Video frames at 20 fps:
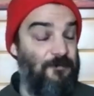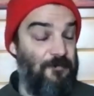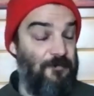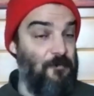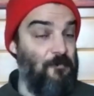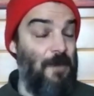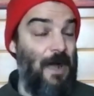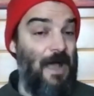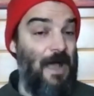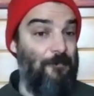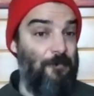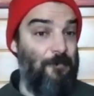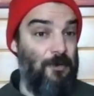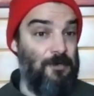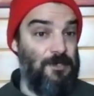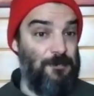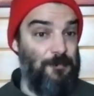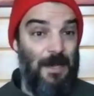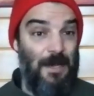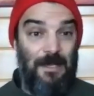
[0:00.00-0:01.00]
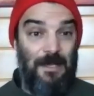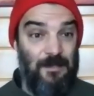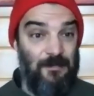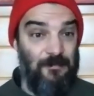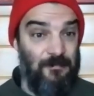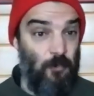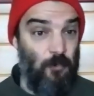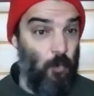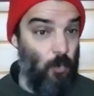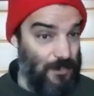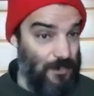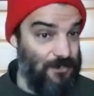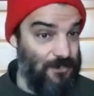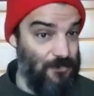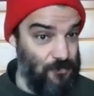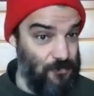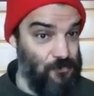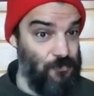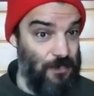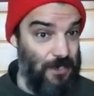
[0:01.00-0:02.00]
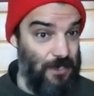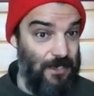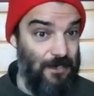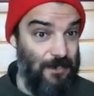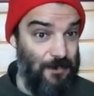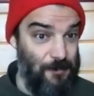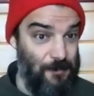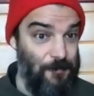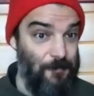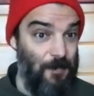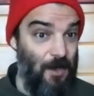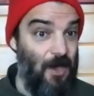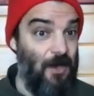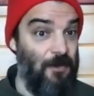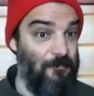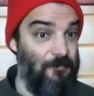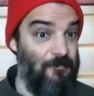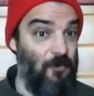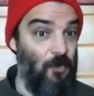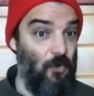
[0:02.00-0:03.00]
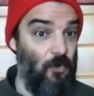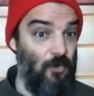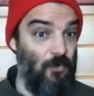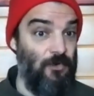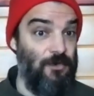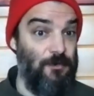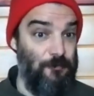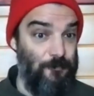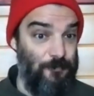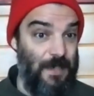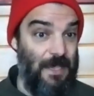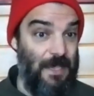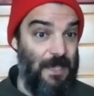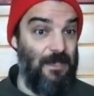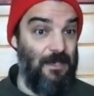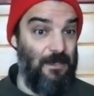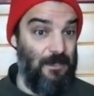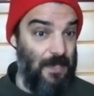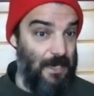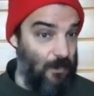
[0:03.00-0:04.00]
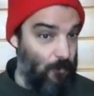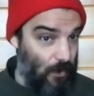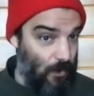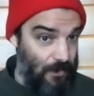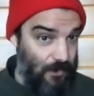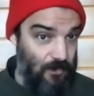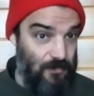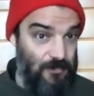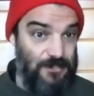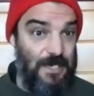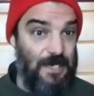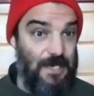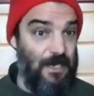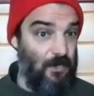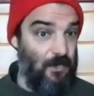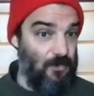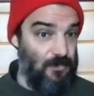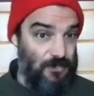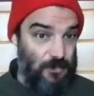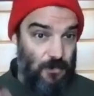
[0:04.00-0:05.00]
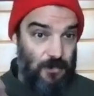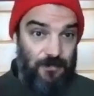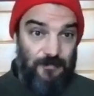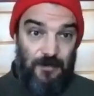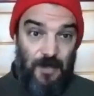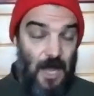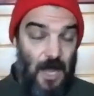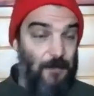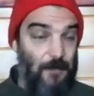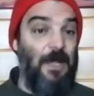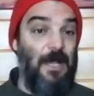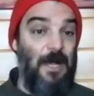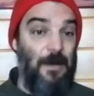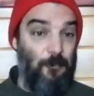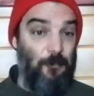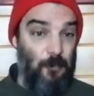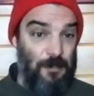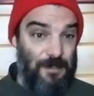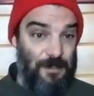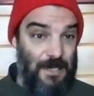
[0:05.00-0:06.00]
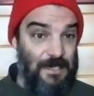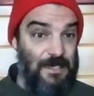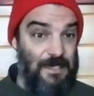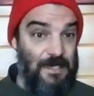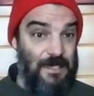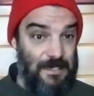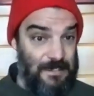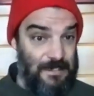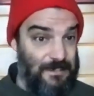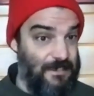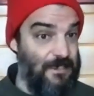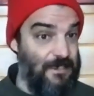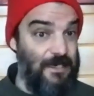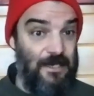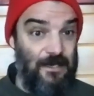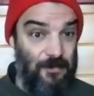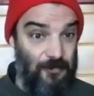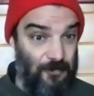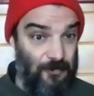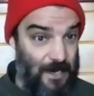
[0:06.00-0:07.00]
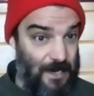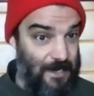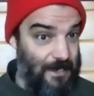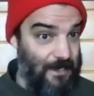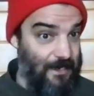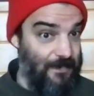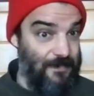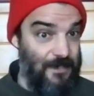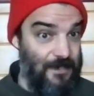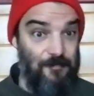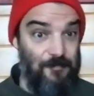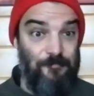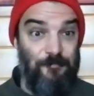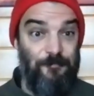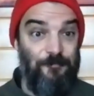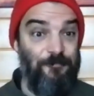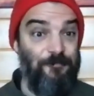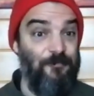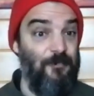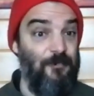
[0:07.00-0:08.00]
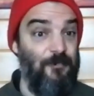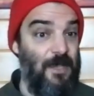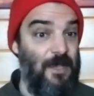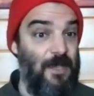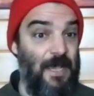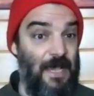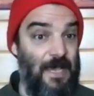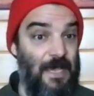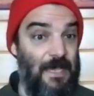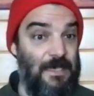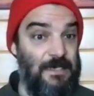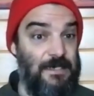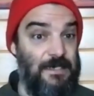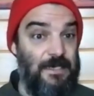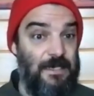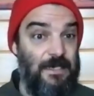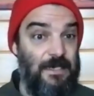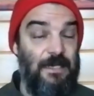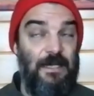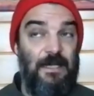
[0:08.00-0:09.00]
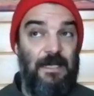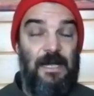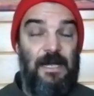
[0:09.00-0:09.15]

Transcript: from my perspective, wizardry unfold. And like what you're saying, you're sort of coming up with ideas and iterating in them, and